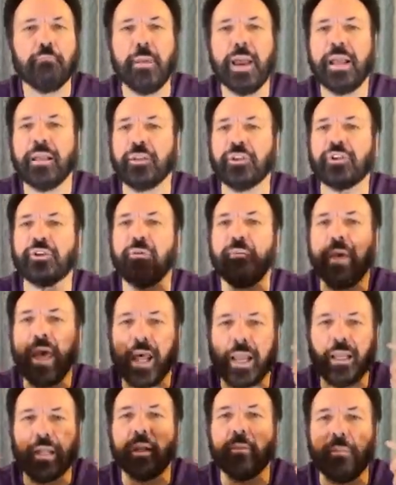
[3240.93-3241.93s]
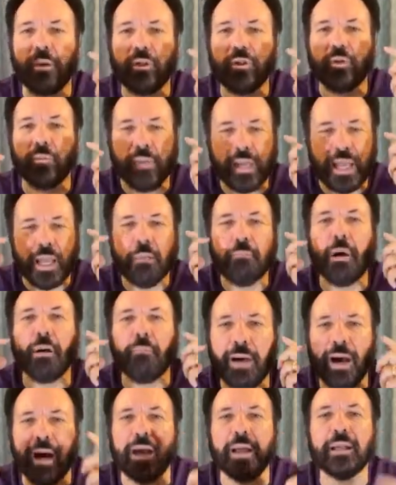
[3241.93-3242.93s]
Make this a reality to me
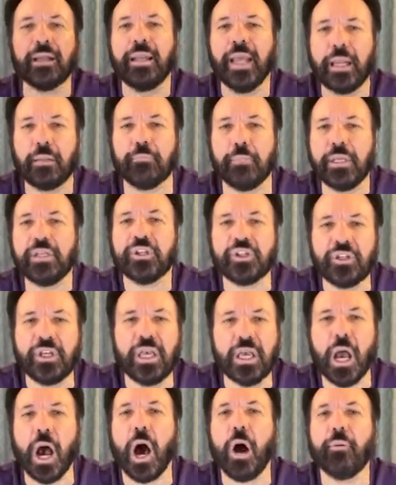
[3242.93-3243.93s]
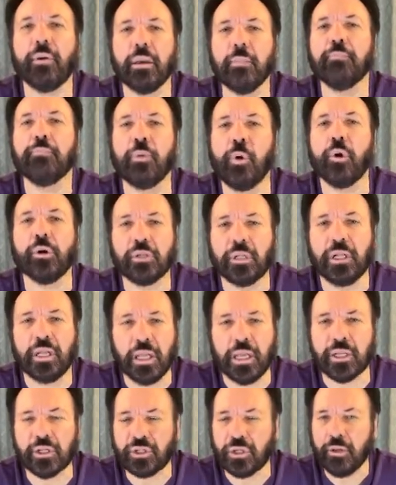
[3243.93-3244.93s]
my mind. Let me see how
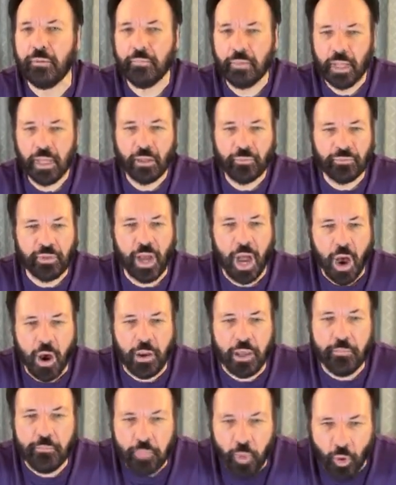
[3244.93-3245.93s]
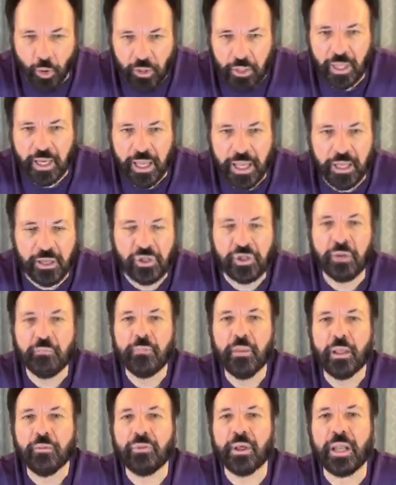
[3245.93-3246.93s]
important it is how important it
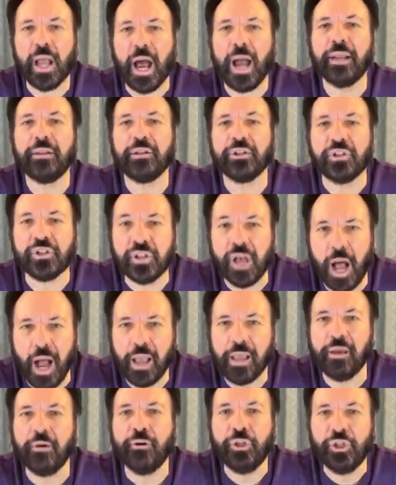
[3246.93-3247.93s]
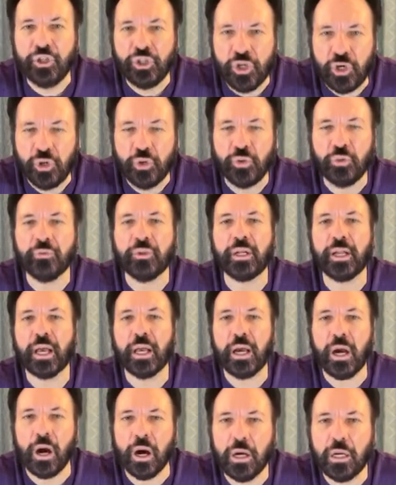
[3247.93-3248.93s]
is that I desire you, that
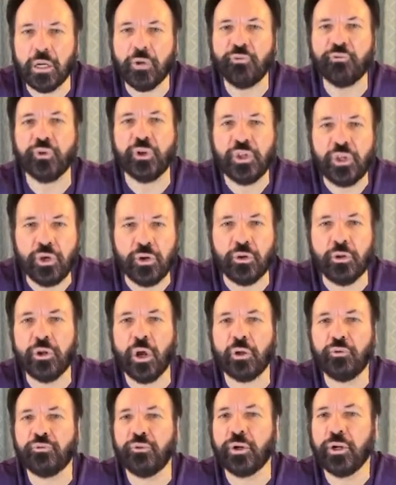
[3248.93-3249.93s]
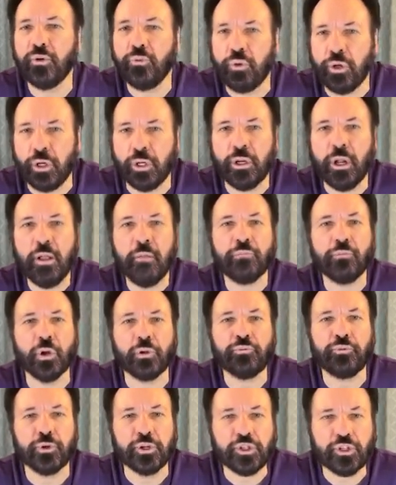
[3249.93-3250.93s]
I hunger for you, not for a word,
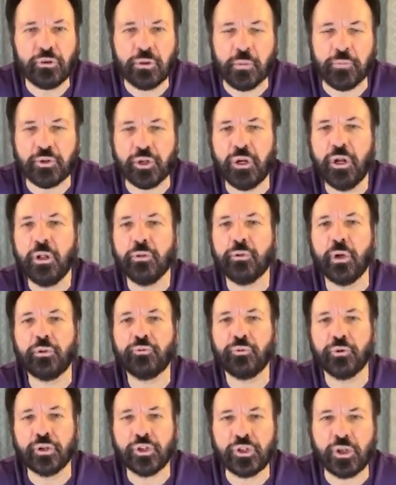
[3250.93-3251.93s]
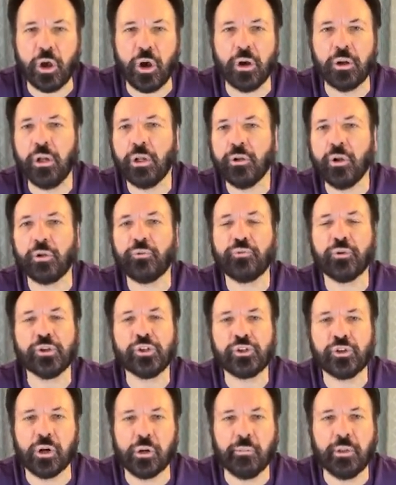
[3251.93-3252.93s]
not for a scripture, not for a song, not
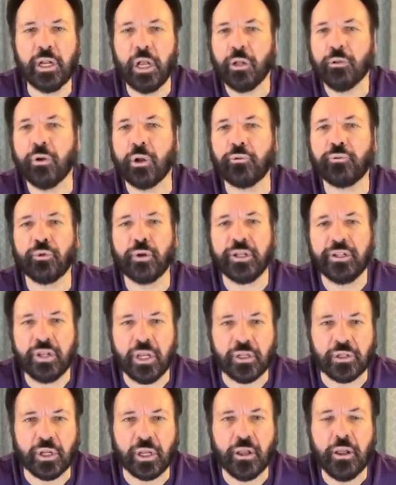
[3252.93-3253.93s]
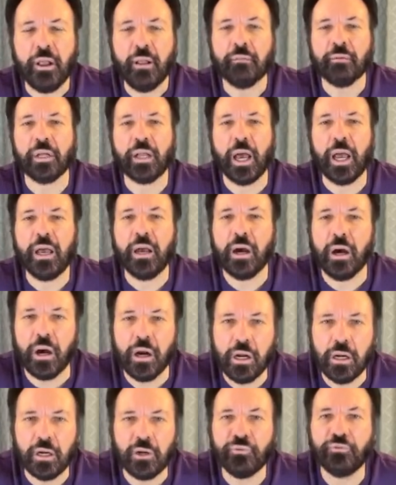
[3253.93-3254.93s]
for a sermon, not for a teaching, that I
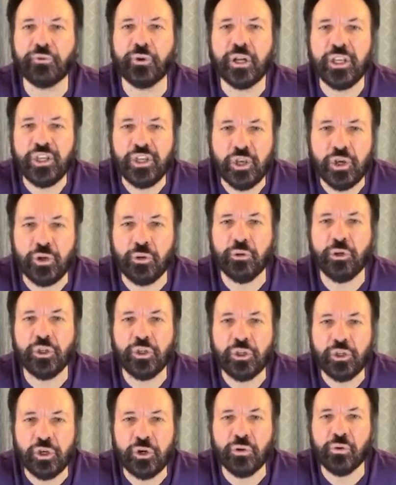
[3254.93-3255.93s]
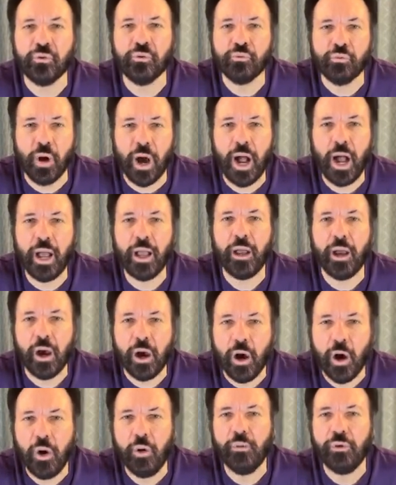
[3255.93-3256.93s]
hunger for you, you,
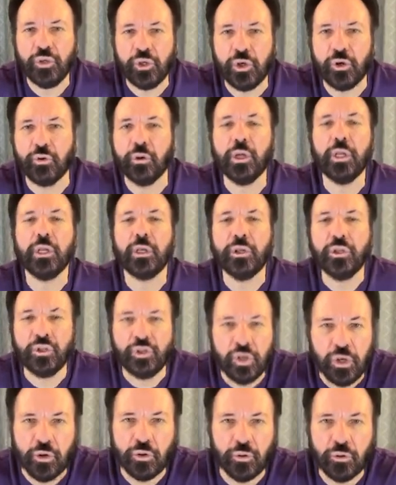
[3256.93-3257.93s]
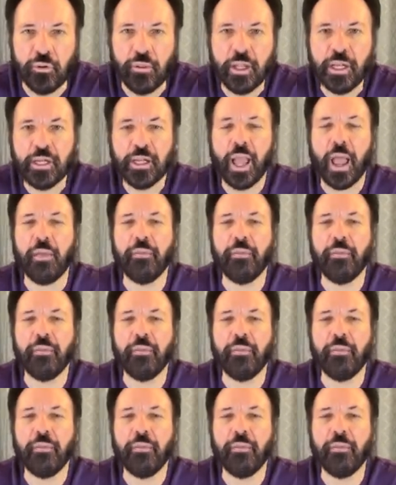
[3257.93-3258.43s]
Y O U, you.